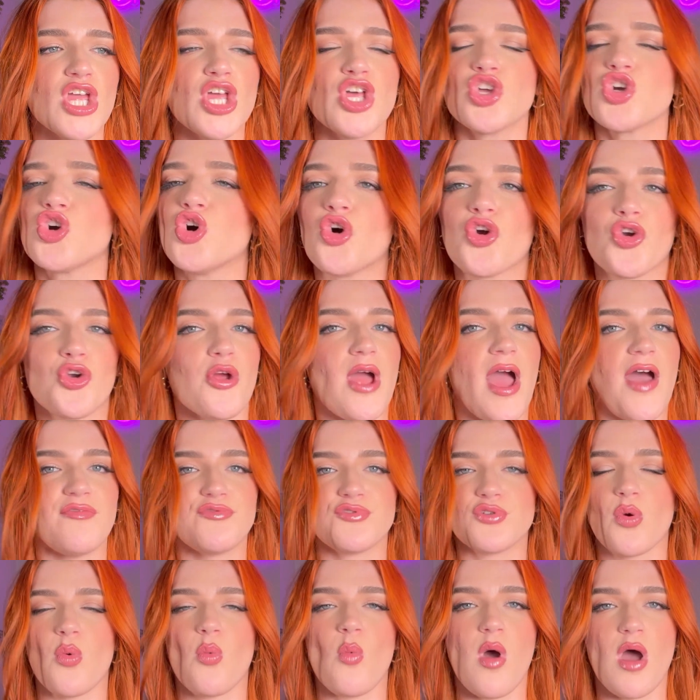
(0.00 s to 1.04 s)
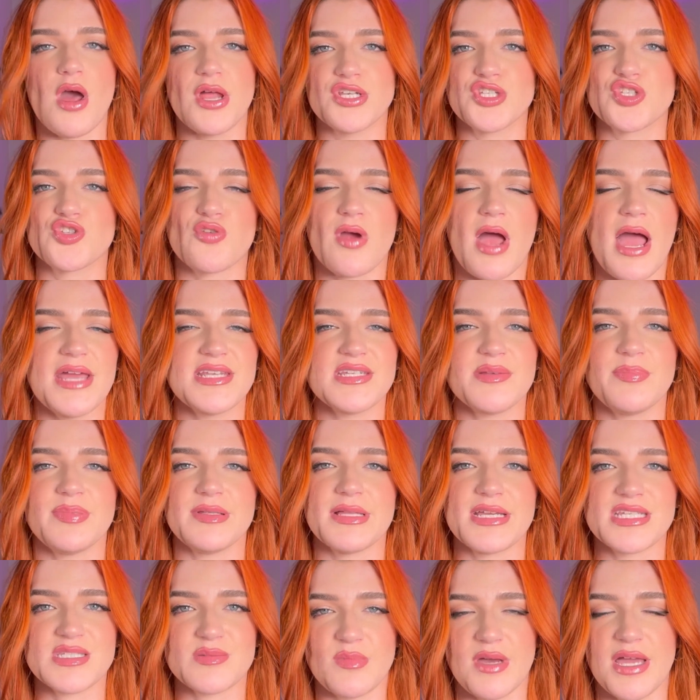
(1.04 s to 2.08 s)
1:15 trying to
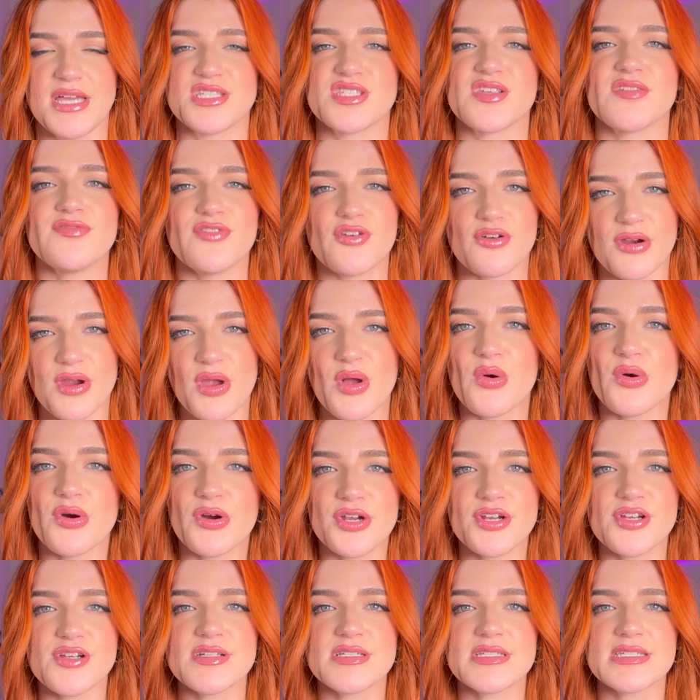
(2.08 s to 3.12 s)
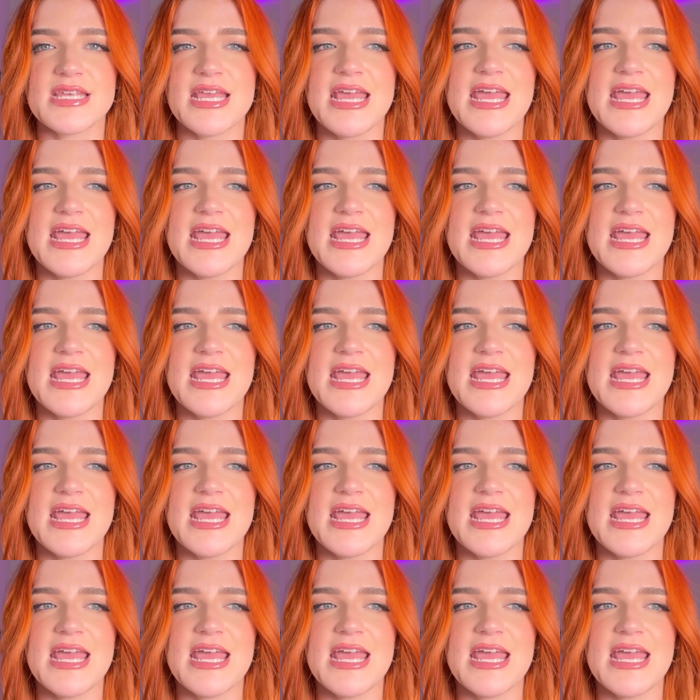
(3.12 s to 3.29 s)
place my Sephora orders.